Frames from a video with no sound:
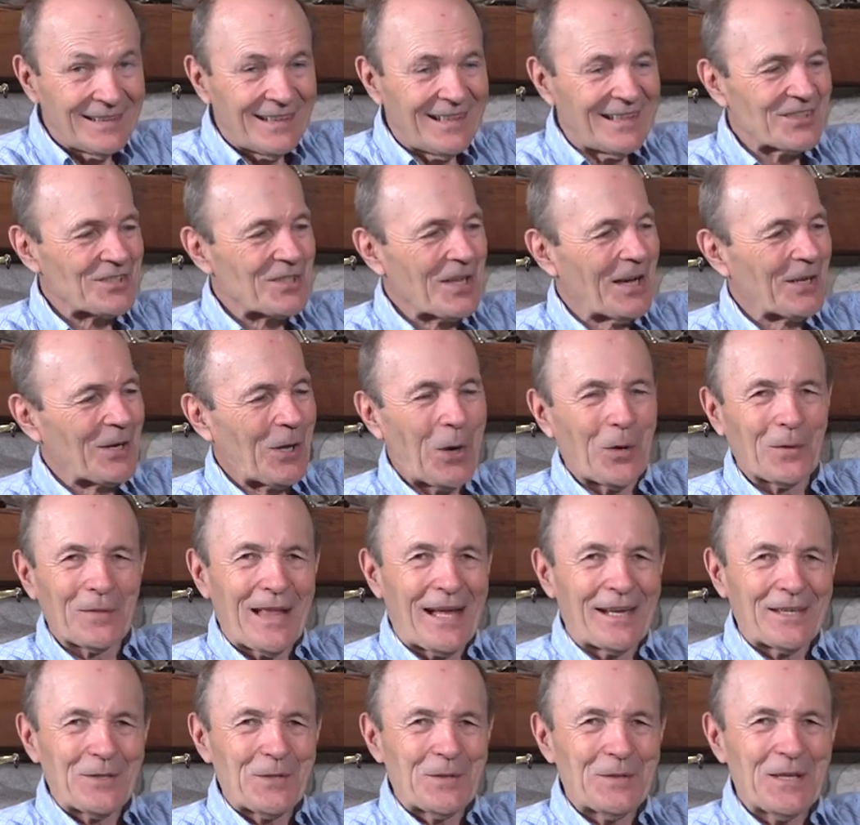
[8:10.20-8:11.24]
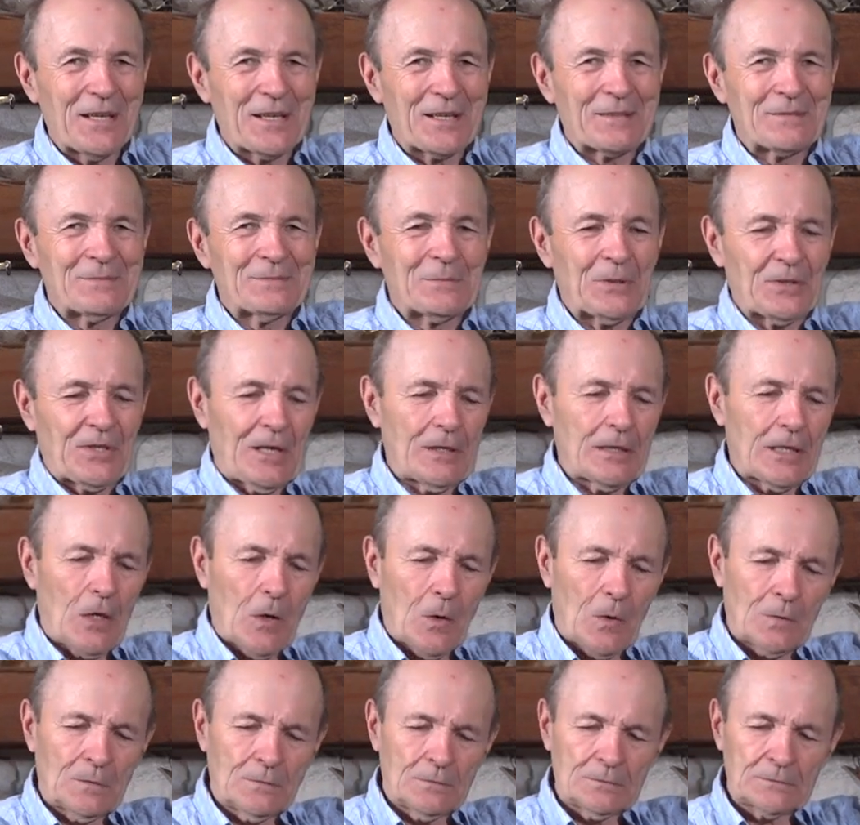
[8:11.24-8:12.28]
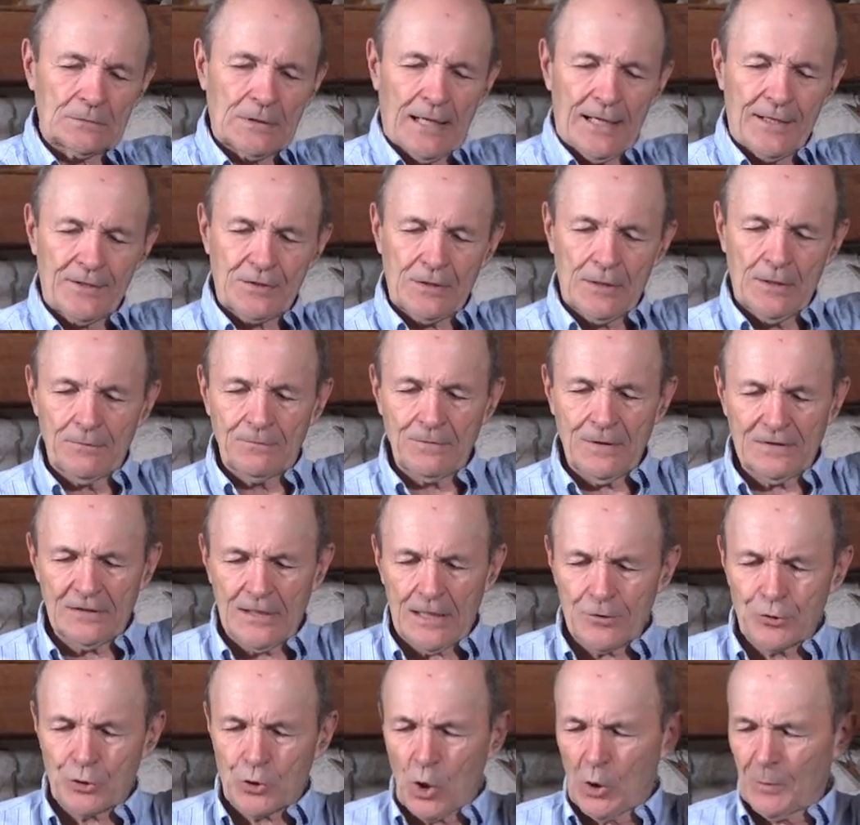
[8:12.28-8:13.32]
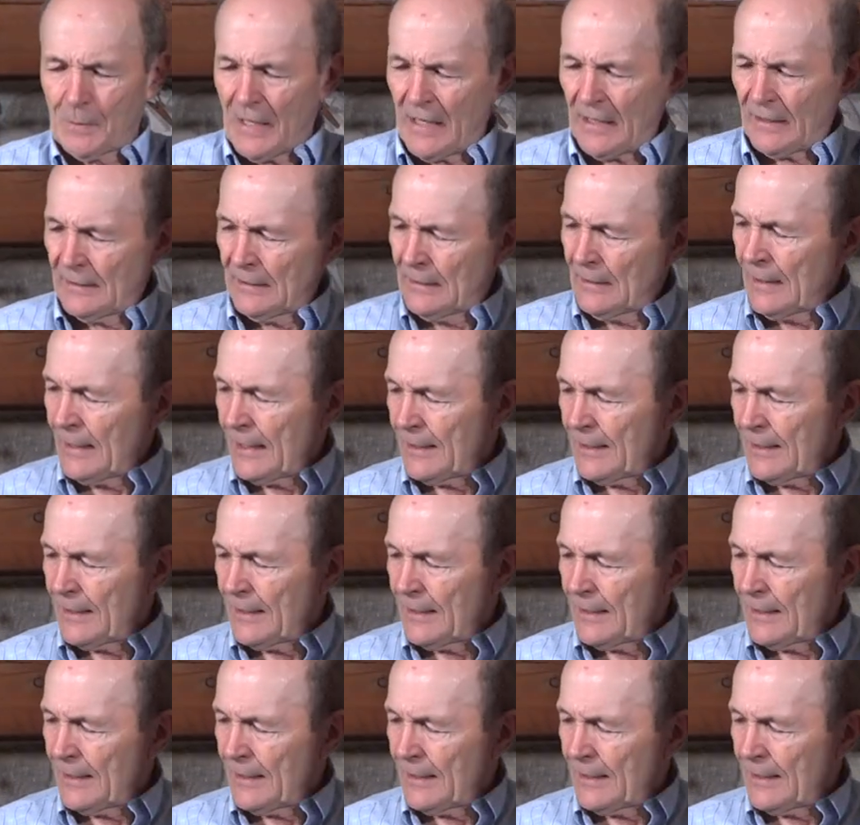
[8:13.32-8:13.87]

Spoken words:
is not all that unique. But there you go, guys. Vintage Scuba.